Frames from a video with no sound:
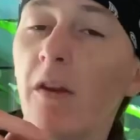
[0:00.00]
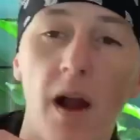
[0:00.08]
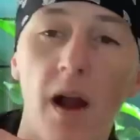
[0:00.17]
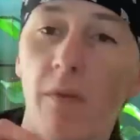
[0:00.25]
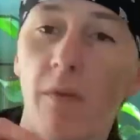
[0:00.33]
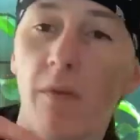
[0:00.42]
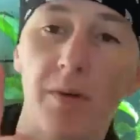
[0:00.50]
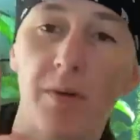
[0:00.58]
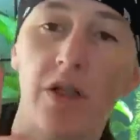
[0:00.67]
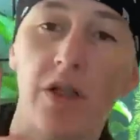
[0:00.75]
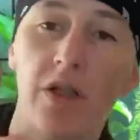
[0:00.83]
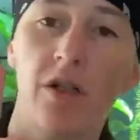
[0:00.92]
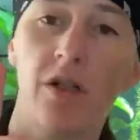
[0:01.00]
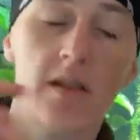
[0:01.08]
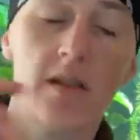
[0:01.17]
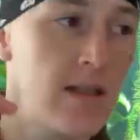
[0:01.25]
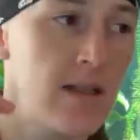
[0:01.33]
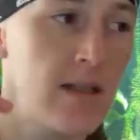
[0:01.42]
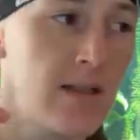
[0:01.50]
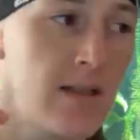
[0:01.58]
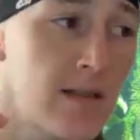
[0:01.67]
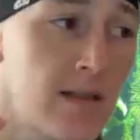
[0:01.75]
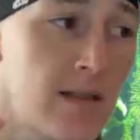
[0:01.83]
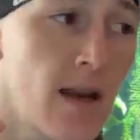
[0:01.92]
problem with Bashirs
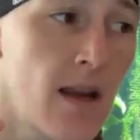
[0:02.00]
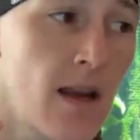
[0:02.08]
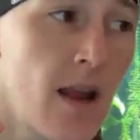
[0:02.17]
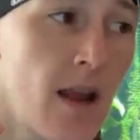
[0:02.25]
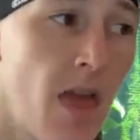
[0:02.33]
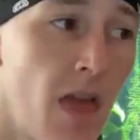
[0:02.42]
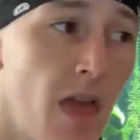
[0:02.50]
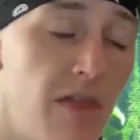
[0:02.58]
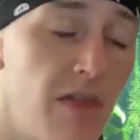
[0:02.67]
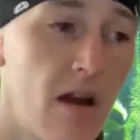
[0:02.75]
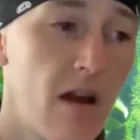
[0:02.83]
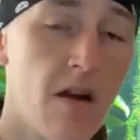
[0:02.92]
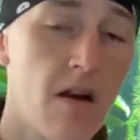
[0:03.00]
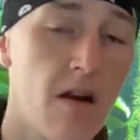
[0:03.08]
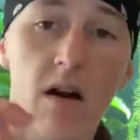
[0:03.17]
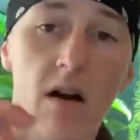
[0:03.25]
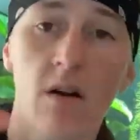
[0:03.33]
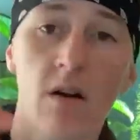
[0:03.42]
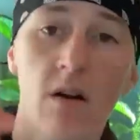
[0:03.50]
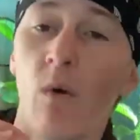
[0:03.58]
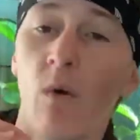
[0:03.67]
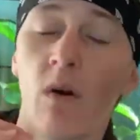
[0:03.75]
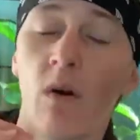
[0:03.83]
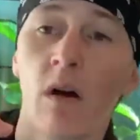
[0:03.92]
is they are
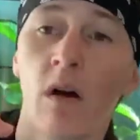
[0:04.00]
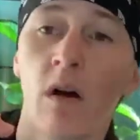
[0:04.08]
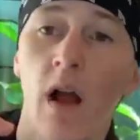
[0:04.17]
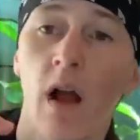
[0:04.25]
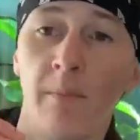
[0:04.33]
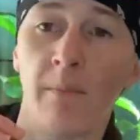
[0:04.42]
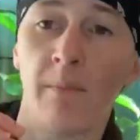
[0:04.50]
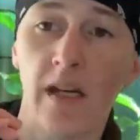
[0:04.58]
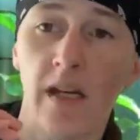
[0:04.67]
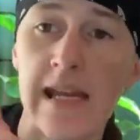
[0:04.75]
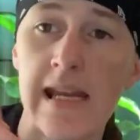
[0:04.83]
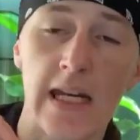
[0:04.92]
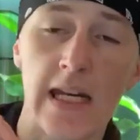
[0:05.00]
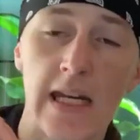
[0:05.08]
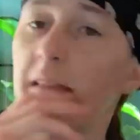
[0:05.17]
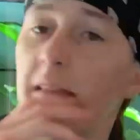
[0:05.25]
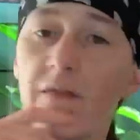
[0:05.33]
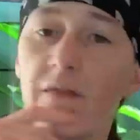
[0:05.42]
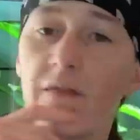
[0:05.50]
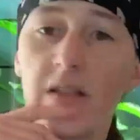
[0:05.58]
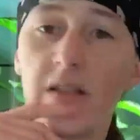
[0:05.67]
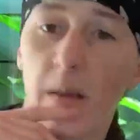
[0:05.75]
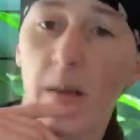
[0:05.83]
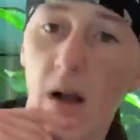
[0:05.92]
hardcore, I'm gonna eat anything that fits
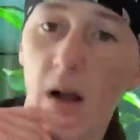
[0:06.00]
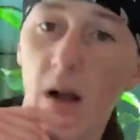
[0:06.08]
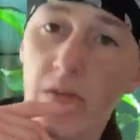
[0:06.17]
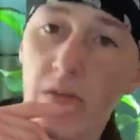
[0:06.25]
in my mouth.